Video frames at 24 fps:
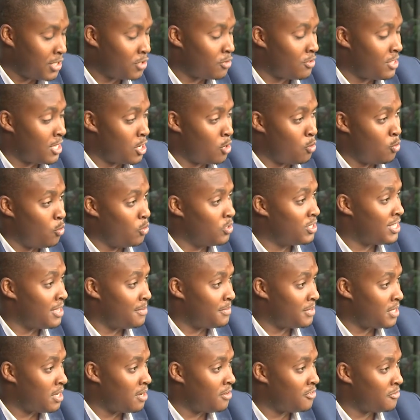So the goods
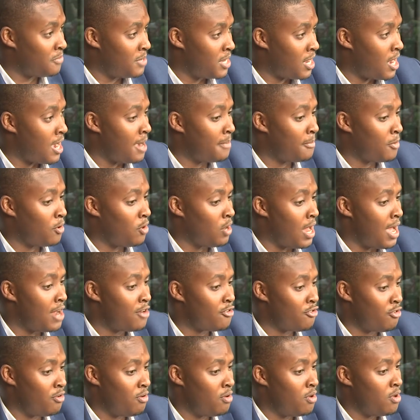themselves become
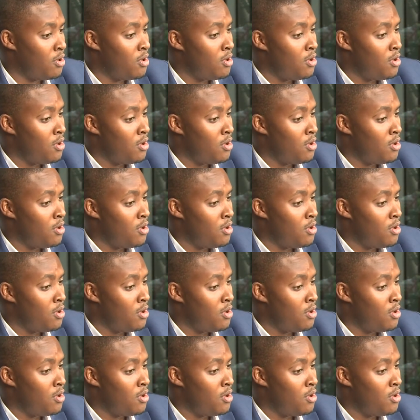collateral.